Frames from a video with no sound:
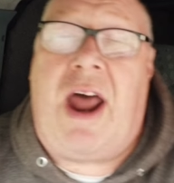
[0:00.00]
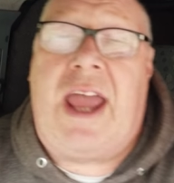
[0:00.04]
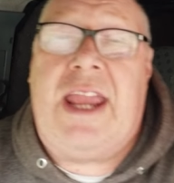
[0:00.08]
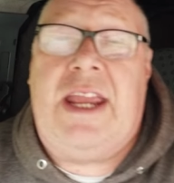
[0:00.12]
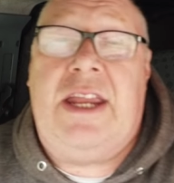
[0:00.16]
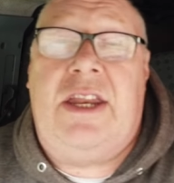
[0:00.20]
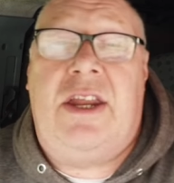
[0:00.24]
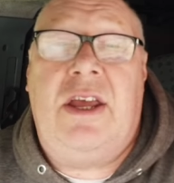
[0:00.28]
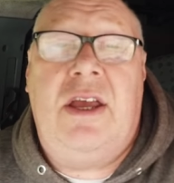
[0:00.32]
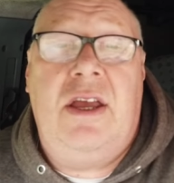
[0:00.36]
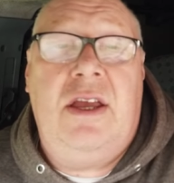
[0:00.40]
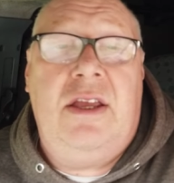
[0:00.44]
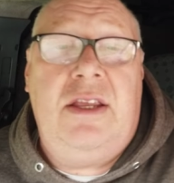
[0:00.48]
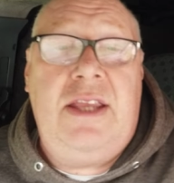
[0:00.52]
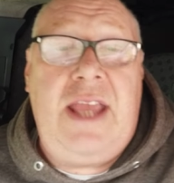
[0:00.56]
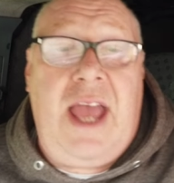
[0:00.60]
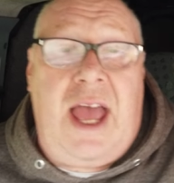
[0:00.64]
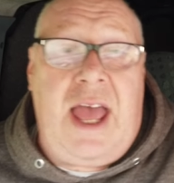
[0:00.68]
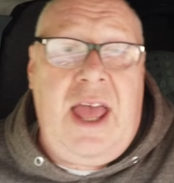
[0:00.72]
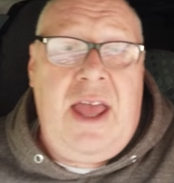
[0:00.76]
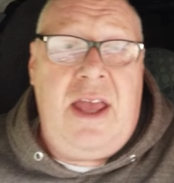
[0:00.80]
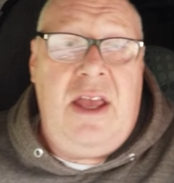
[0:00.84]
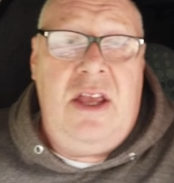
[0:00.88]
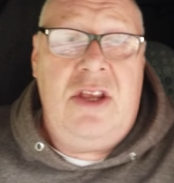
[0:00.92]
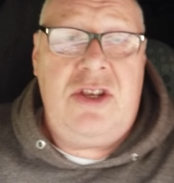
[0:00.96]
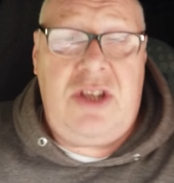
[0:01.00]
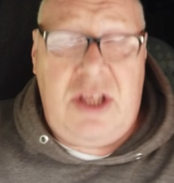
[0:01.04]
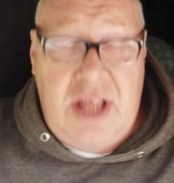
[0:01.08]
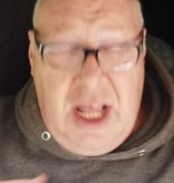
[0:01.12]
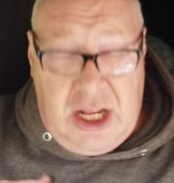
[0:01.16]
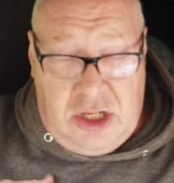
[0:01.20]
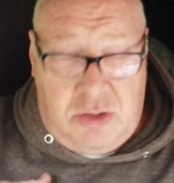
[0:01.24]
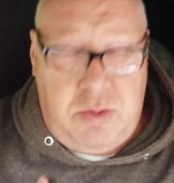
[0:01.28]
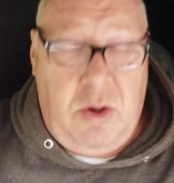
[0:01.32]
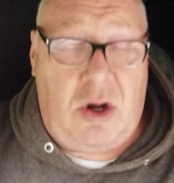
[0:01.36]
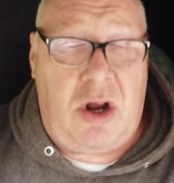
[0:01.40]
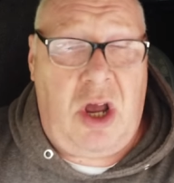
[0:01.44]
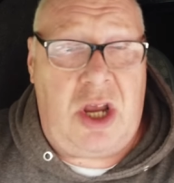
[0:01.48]
grade. Yeah? So
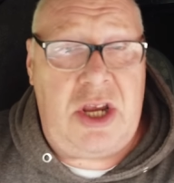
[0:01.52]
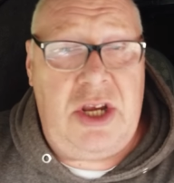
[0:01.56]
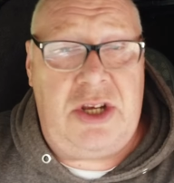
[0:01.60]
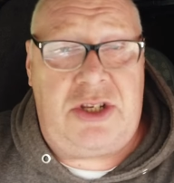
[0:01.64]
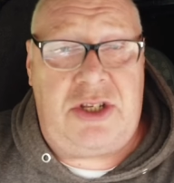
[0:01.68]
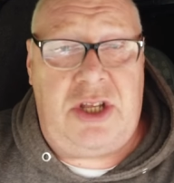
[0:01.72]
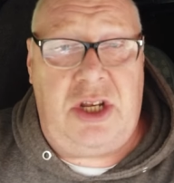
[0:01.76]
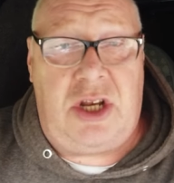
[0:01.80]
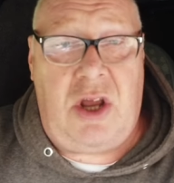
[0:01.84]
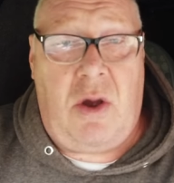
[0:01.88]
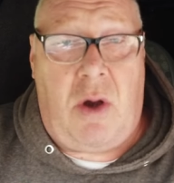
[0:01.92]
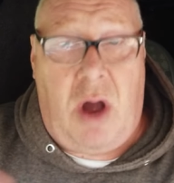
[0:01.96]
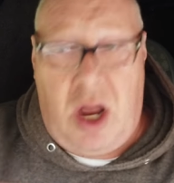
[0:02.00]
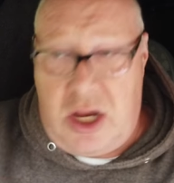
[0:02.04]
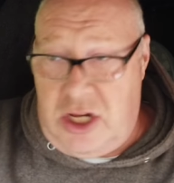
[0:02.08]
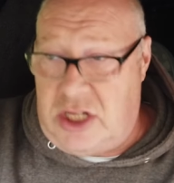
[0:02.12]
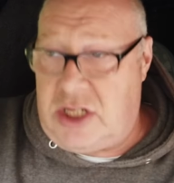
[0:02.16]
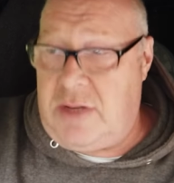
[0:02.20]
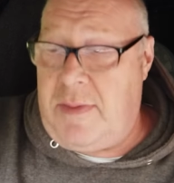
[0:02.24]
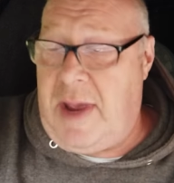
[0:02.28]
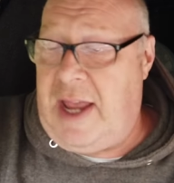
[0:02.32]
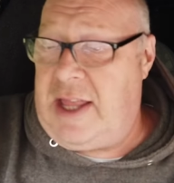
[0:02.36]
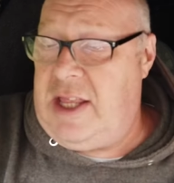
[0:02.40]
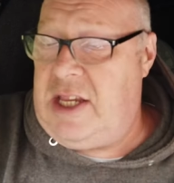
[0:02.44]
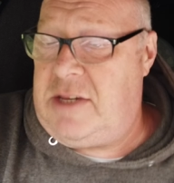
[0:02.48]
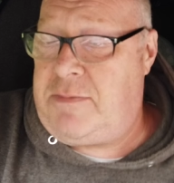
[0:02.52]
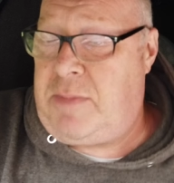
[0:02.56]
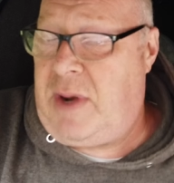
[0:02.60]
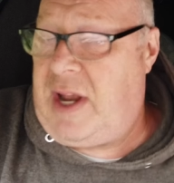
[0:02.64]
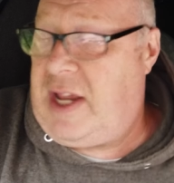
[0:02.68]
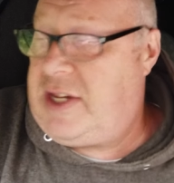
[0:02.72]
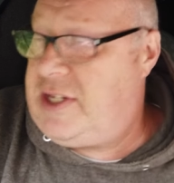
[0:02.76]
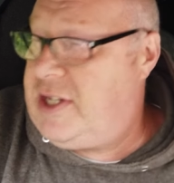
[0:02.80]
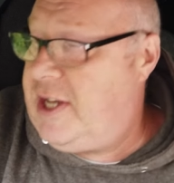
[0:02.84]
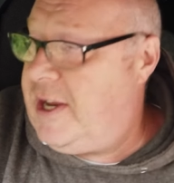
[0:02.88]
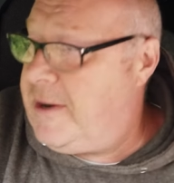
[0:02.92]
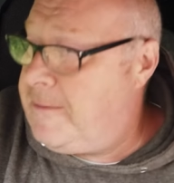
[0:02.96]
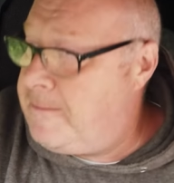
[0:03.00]
that's what I used to do. I used to make this
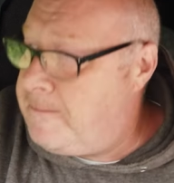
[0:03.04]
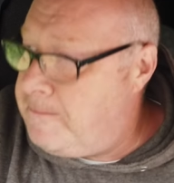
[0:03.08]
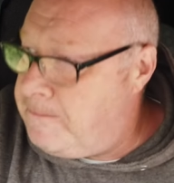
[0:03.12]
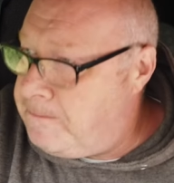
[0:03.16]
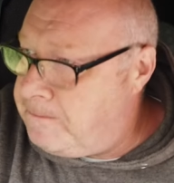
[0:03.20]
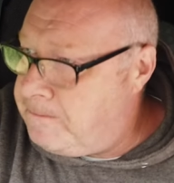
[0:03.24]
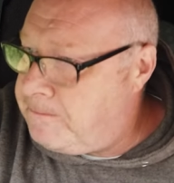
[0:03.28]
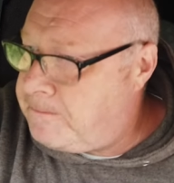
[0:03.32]
plastic.